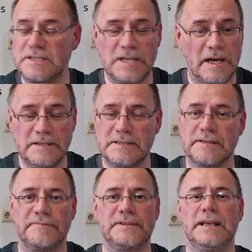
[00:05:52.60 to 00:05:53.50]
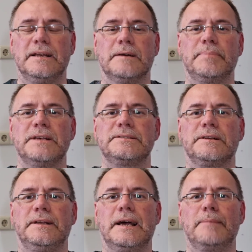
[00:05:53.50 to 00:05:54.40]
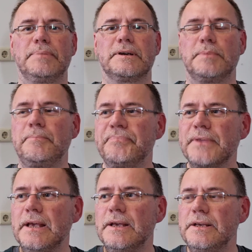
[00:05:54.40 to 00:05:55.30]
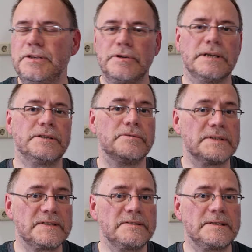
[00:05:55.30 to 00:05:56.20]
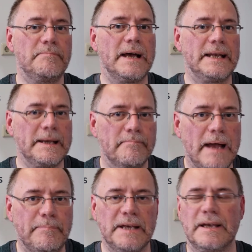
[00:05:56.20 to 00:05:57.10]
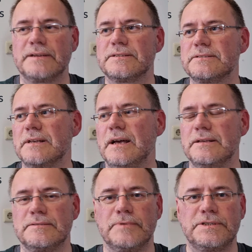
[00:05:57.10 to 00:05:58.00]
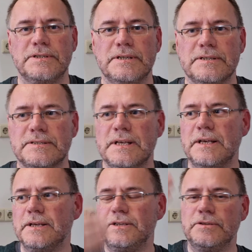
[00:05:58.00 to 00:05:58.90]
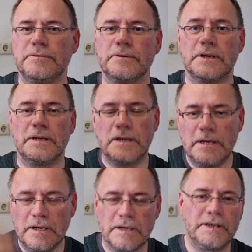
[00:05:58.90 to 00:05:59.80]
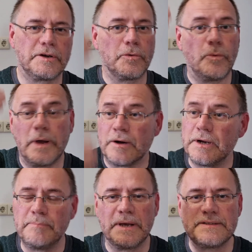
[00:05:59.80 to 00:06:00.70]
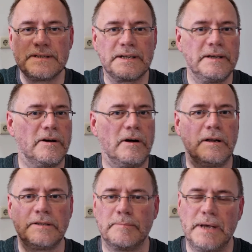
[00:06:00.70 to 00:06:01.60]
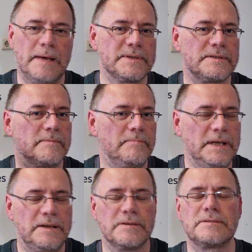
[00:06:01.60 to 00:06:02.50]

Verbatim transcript: tons of data basically applicable, you can do a systematic mapping exercise, which is you look, you query basically all your papers that meet your